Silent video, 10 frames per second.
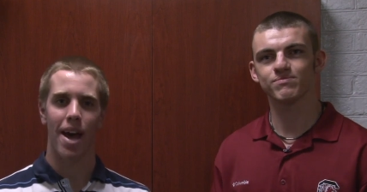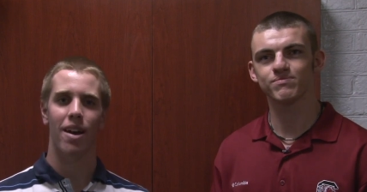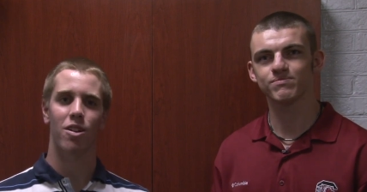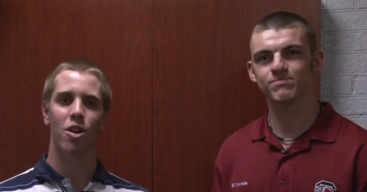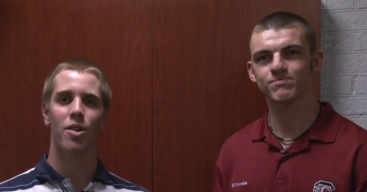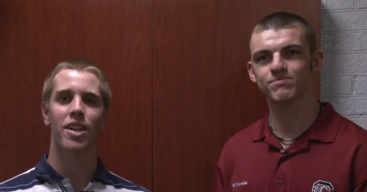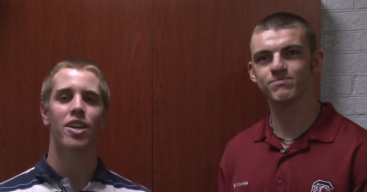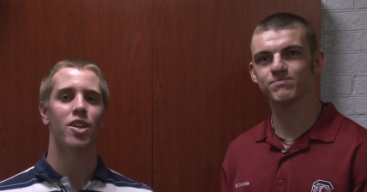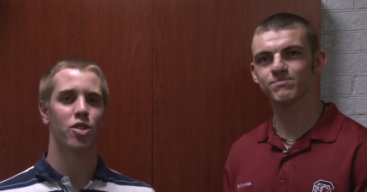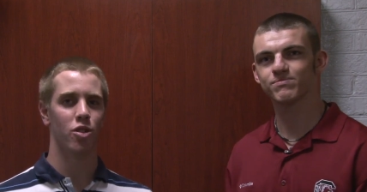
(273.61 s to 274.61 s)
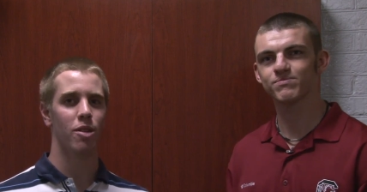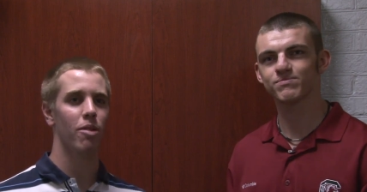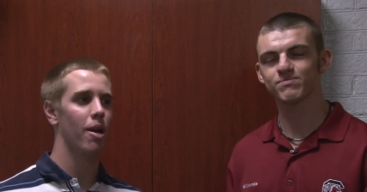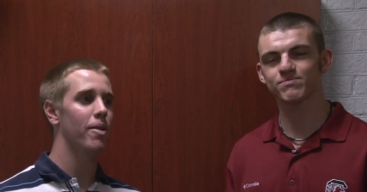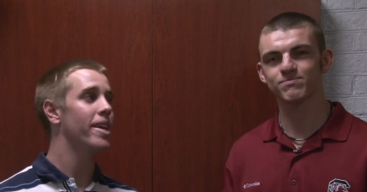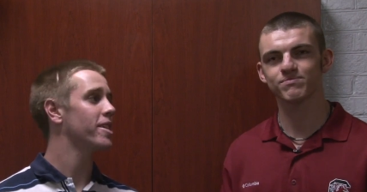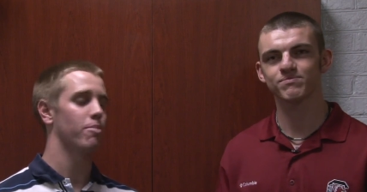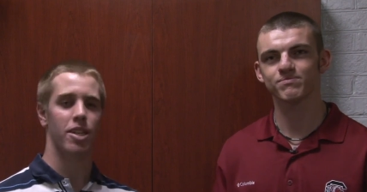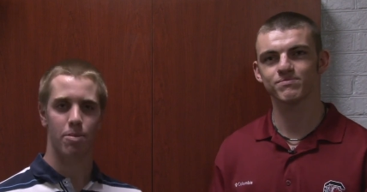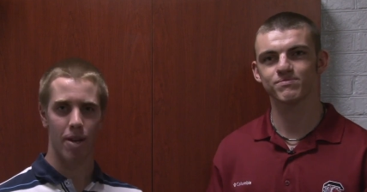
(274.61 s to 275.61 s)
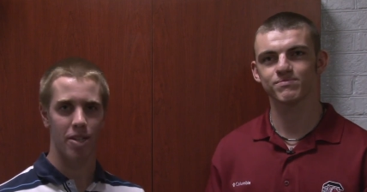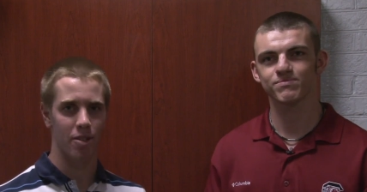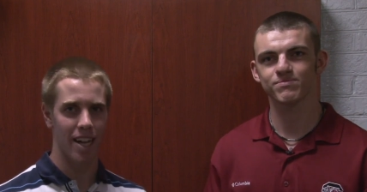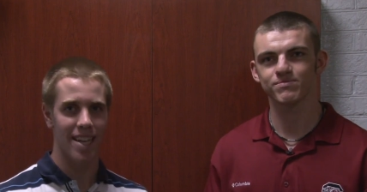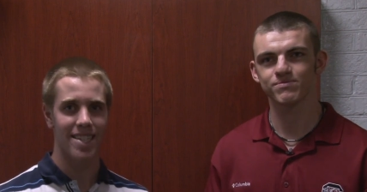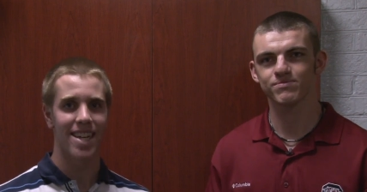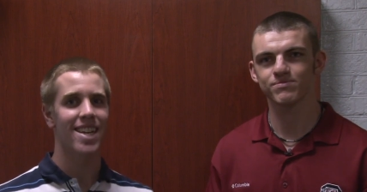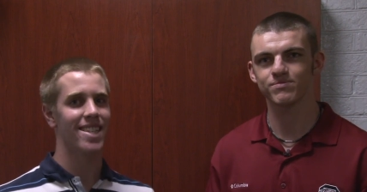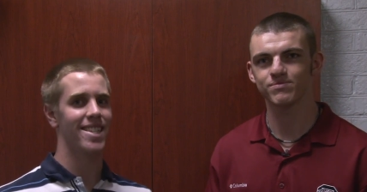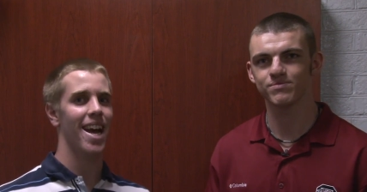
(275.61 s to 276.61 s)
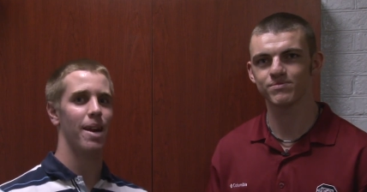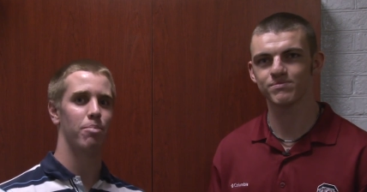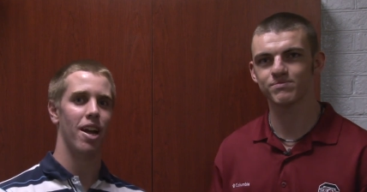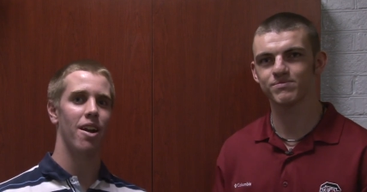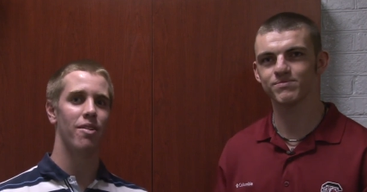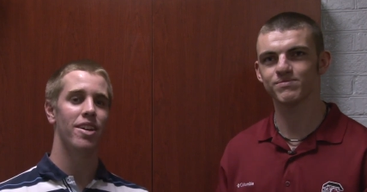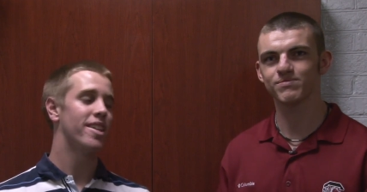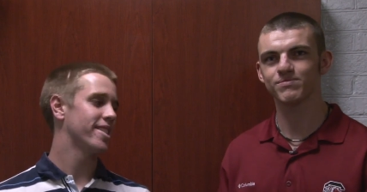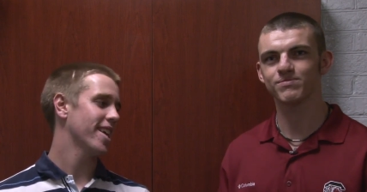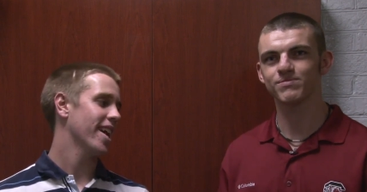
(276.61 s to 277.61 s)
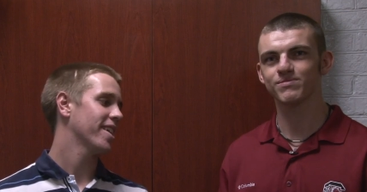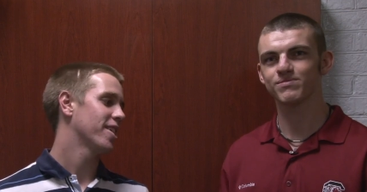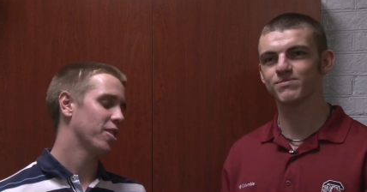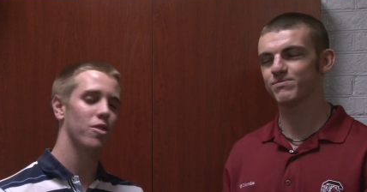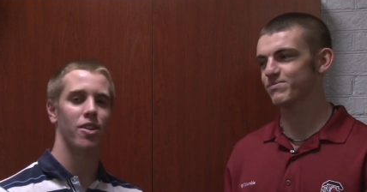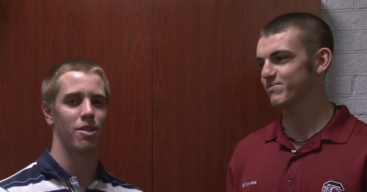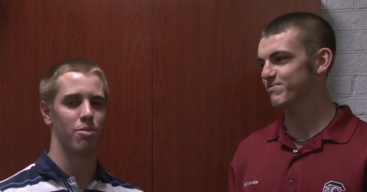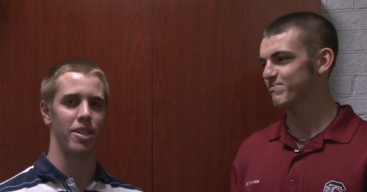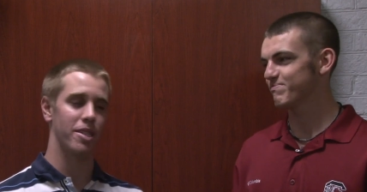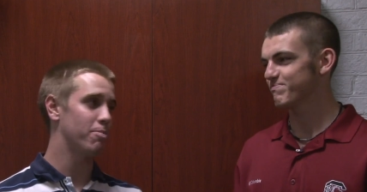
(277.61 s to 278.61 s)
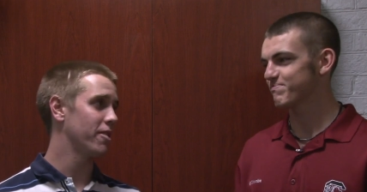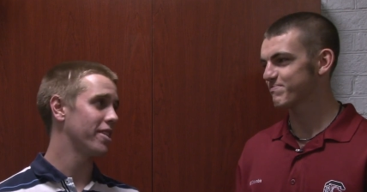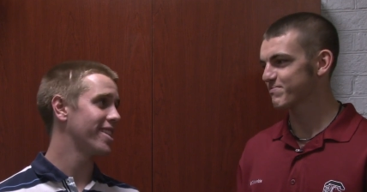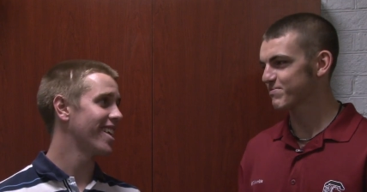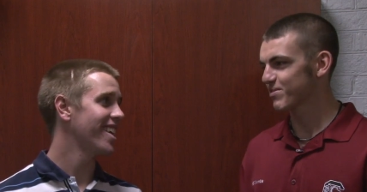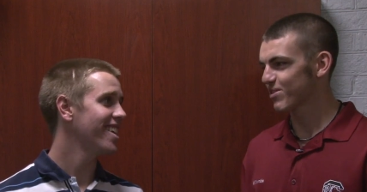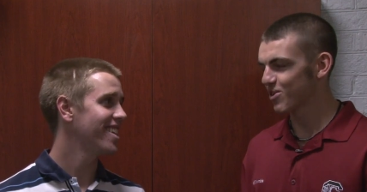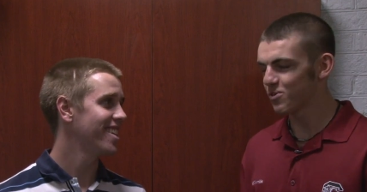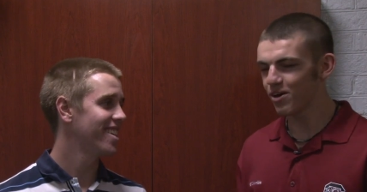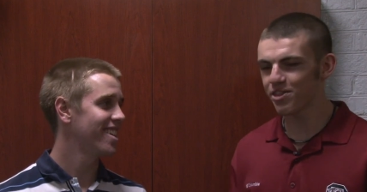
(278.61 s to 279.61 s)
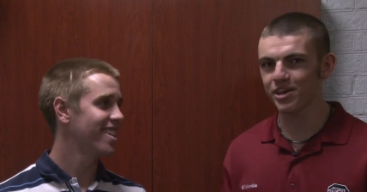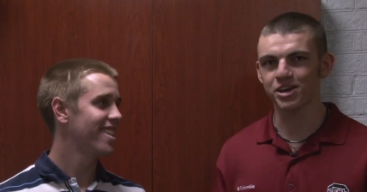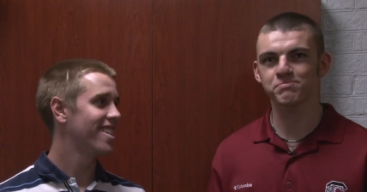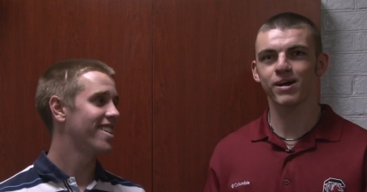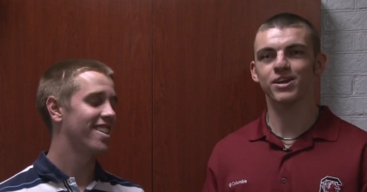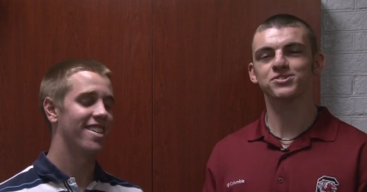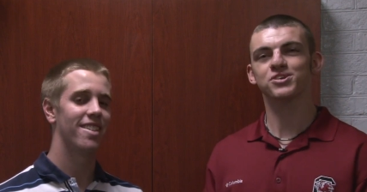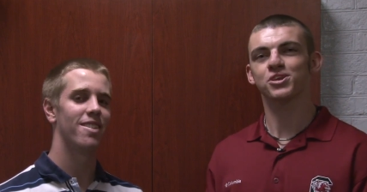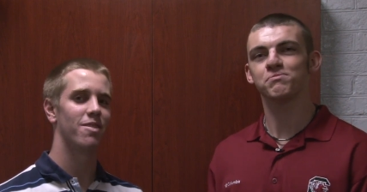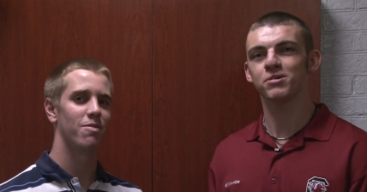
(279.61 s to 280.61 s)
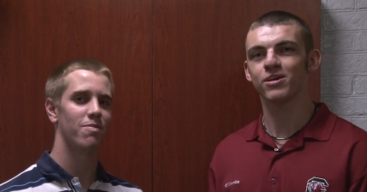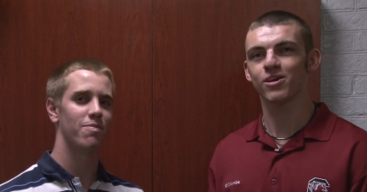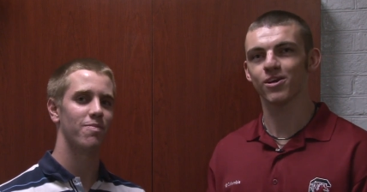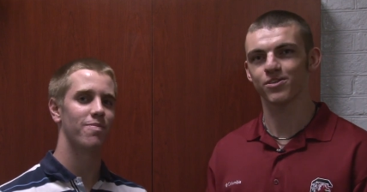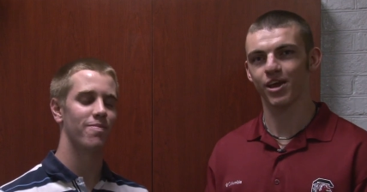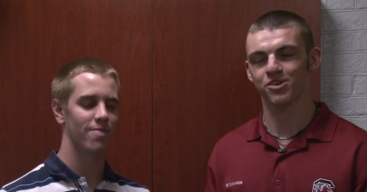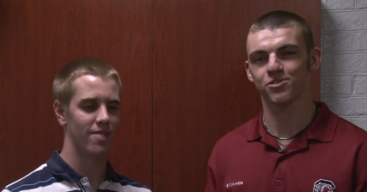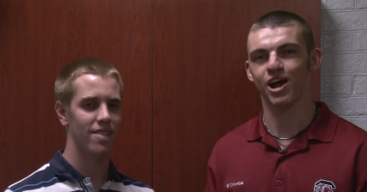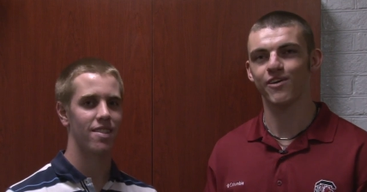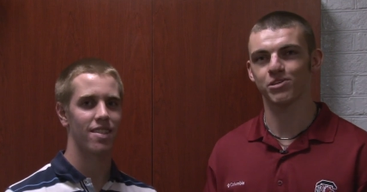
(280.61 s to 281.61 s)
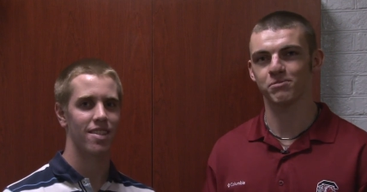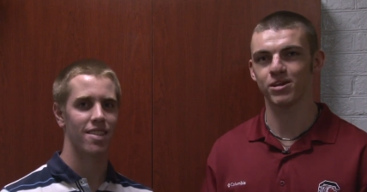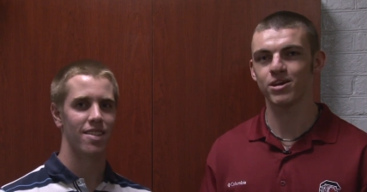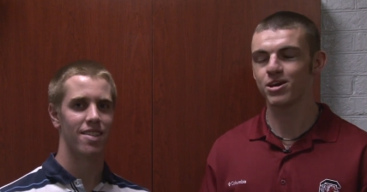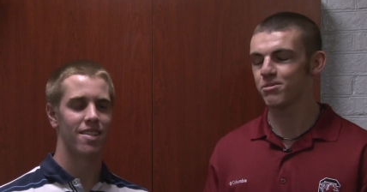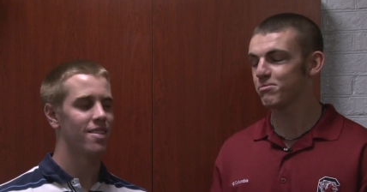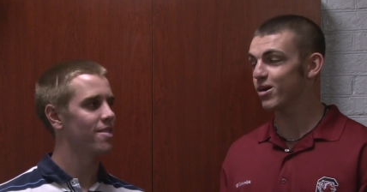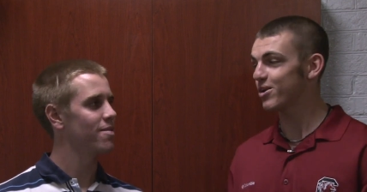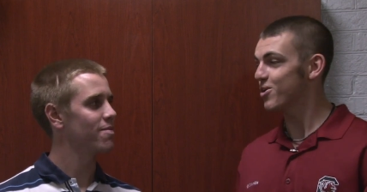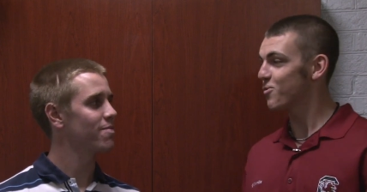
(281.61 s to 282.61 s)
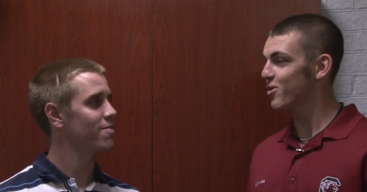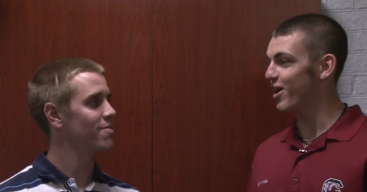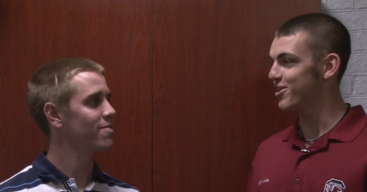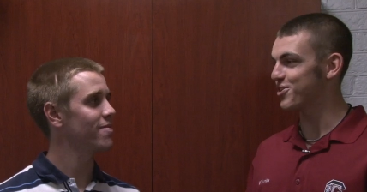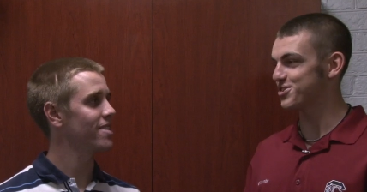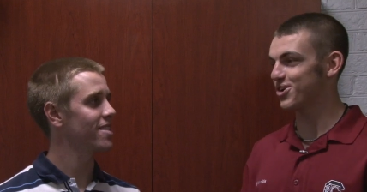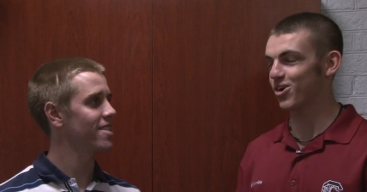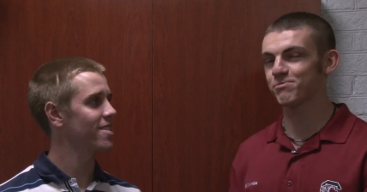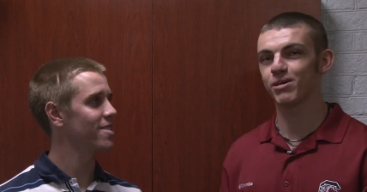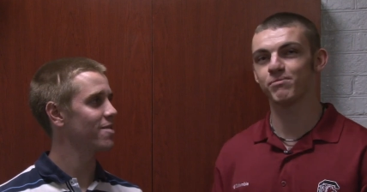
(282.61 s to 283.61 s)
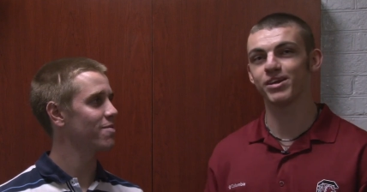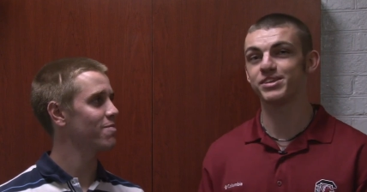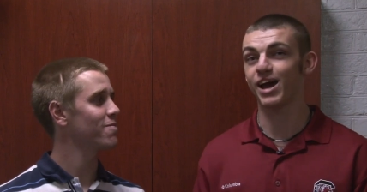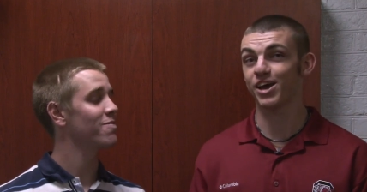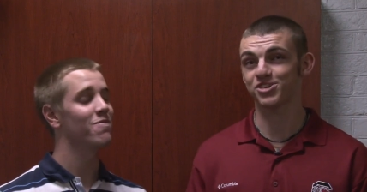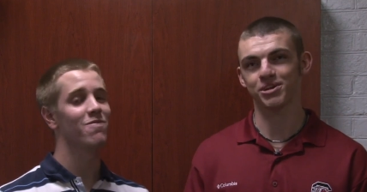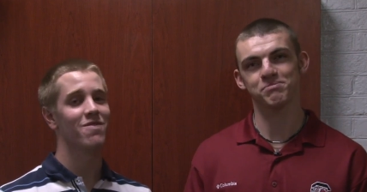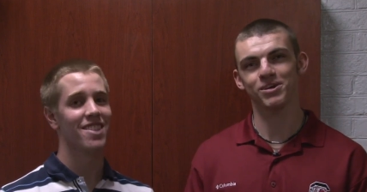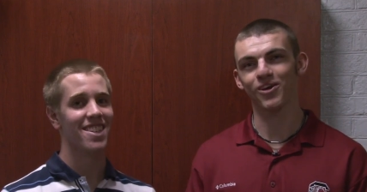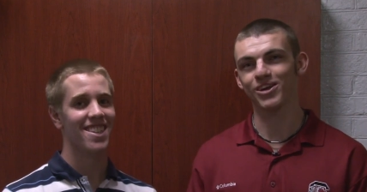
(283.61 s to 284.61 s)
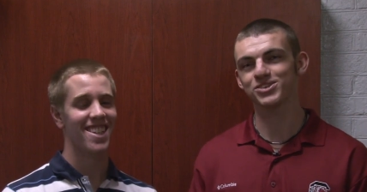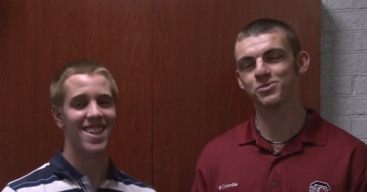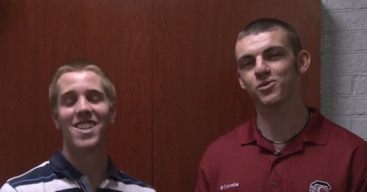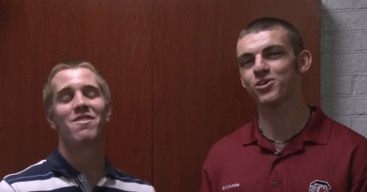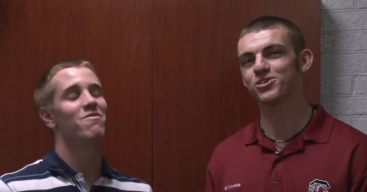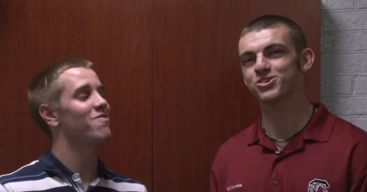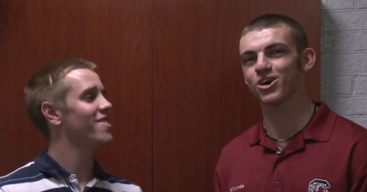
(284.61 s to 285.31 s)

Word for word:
Speaker 1: Pat Cloney. Joined by me is my special guest, Zach Brown. Zach, you're looking pretty spiffy today.
Speaker 2: Well, thanks, Pat. It's good to be here and thanks for having me. But we're not here to talk about my dashing appearance. We're here to